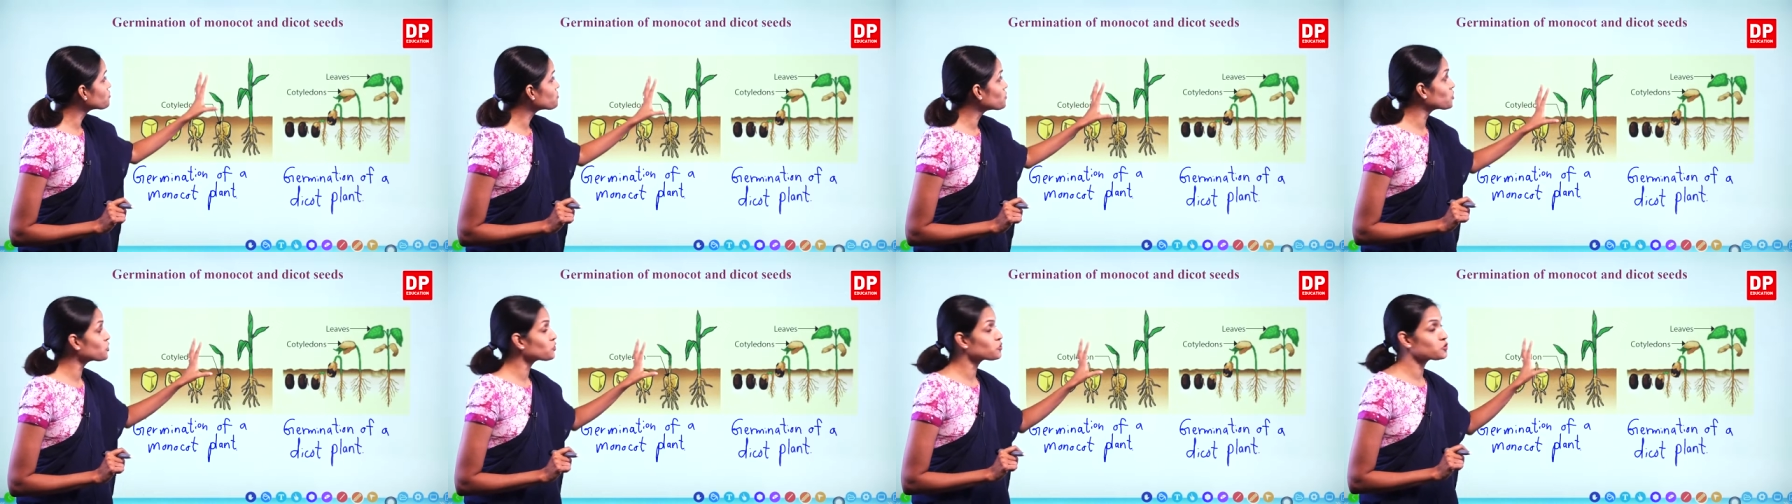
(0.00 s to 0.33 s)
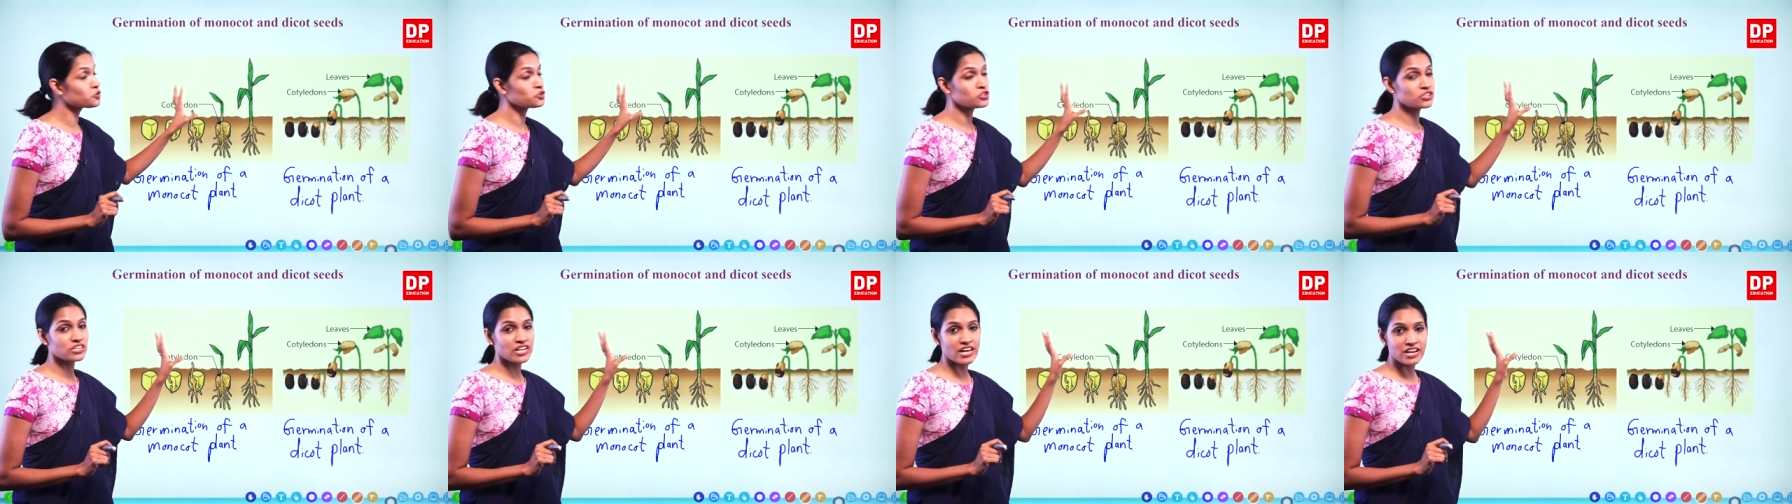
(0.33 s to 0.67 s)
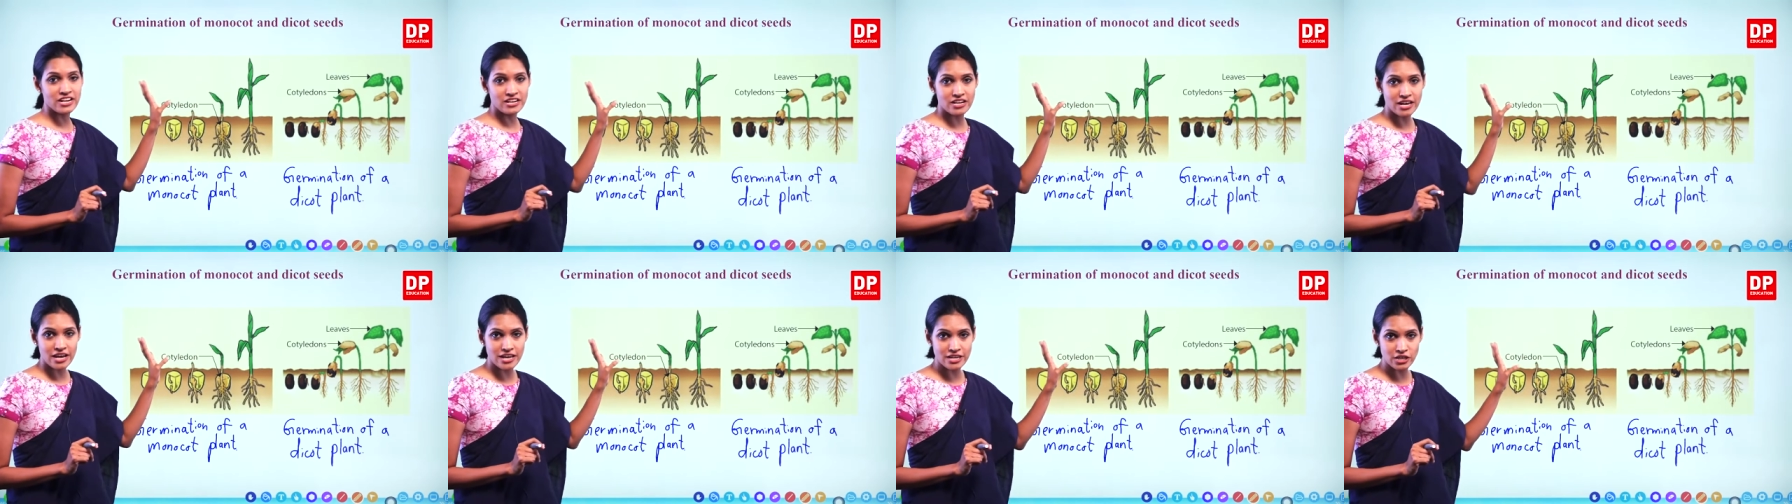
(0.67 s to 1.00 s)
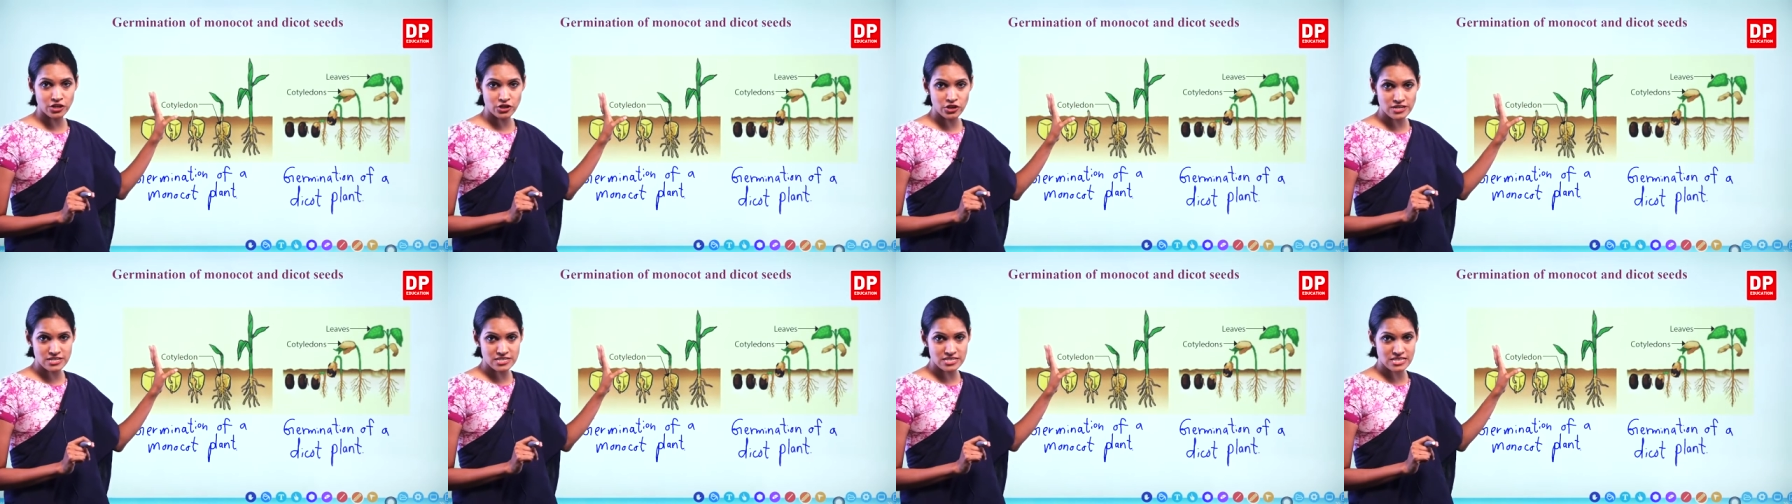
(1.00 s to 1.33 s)
monocot and
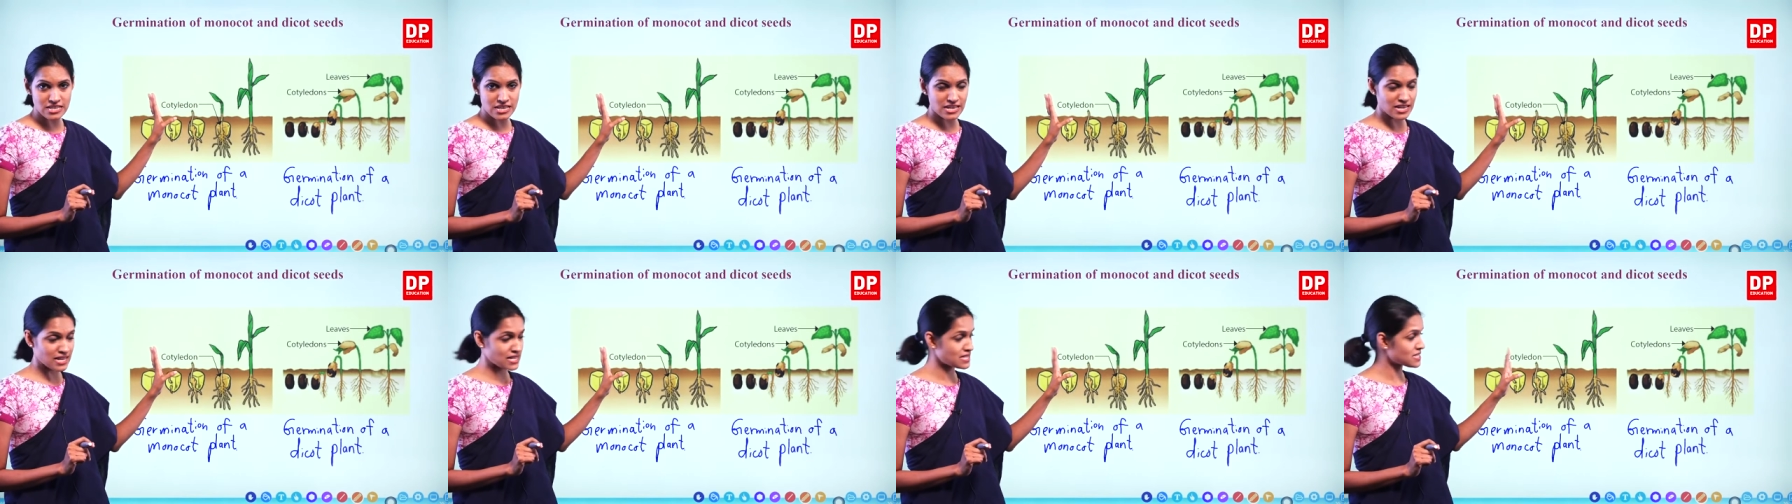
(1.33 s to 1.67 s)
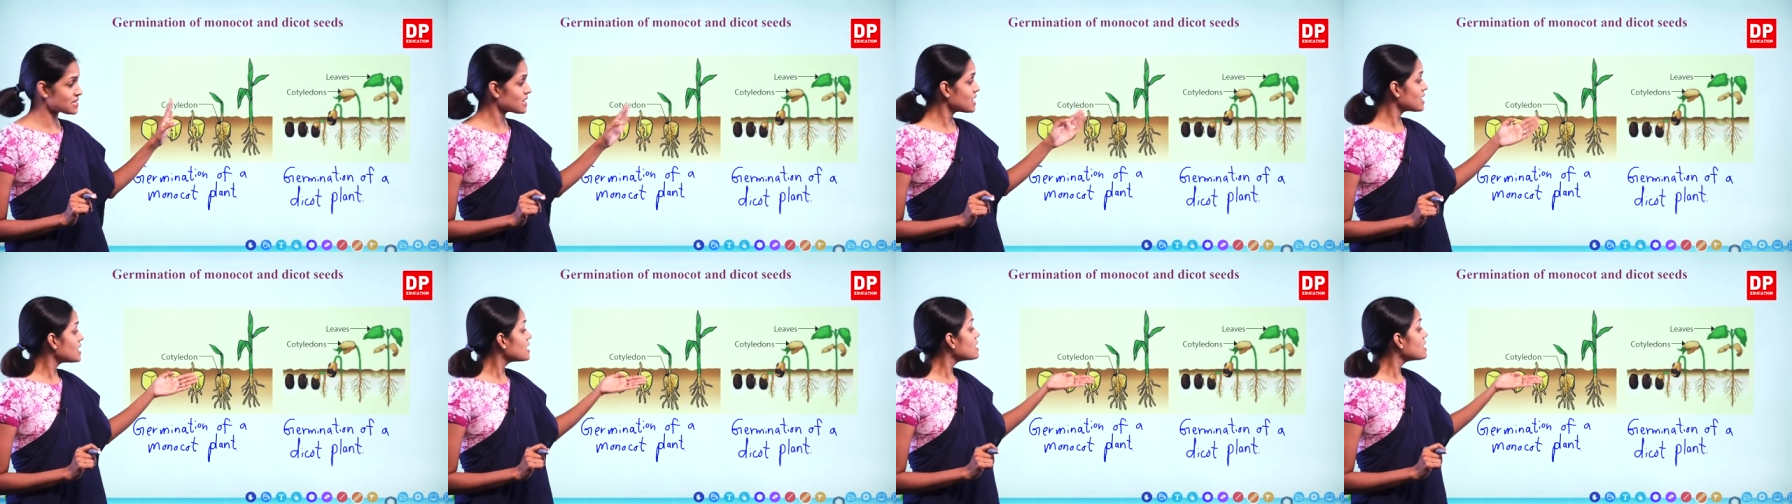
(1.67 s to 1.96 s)
dicot seeds,